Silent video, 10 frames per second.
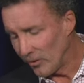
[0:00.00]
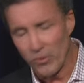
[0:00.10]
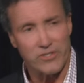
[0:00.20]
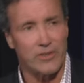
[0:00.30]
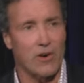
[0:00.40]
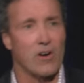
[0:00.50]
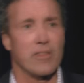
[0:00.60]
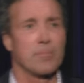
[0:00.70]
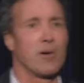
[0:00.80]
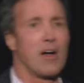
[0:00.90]
What's at the heart
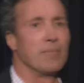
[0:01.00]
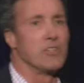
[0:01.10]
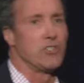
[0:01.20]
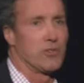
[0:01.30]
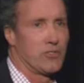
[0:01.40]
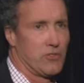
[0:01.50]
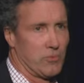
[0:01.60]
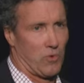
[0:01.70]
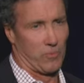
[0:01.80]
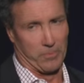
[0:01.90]
of the problem is US News
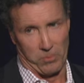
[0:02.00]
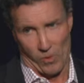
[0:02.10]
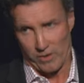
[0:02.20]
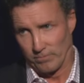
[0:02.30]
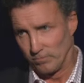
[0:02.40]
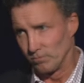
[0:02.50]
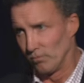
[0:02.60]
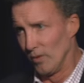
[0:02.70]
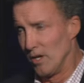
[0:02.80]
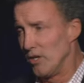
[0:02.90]
and World Report.
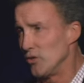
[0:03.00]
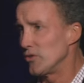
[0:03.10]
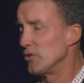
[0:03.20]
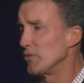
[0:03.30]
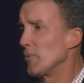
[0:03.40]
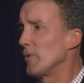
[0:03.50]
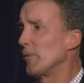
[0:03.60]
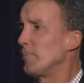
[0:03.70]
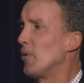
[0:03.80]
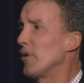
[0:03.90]
US News and World
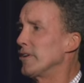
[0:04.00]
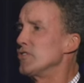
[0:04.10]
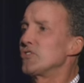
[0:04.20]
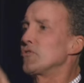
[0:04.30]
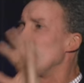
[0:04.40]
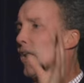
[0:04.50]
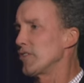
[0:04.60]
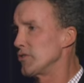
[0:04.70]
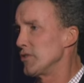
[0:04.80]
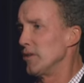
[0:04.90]
Report
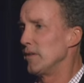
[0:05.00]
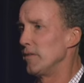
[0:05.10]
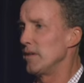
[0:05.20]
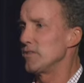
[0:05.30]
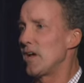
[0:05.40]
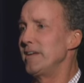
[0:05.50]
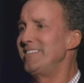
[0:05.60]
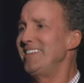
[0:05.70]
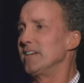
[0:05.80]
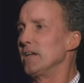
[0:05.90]
constructs this
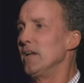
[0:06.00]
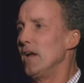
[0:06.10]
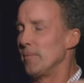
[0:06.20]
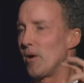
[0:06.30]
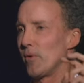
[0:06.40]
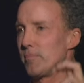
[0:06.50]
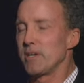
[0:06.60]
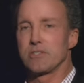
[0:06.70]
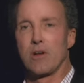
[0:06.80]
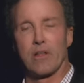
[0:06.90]
idea about what a
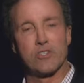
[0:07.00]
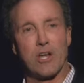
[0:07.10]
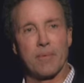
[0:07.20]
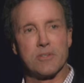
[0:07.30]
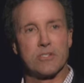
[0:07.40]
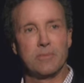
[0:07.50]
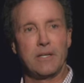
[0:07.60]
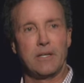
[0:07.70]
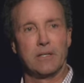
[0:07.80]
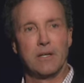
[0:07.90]
best college happens to
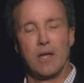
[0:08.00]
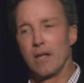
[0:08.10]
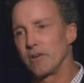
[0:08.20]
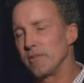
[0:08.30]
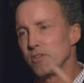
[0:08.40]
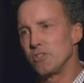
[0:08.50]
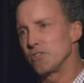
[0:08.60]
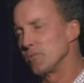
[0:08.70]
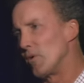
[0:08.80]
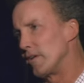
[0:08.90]
be. And I'll give you
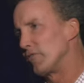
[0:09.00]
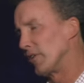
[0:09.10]
just one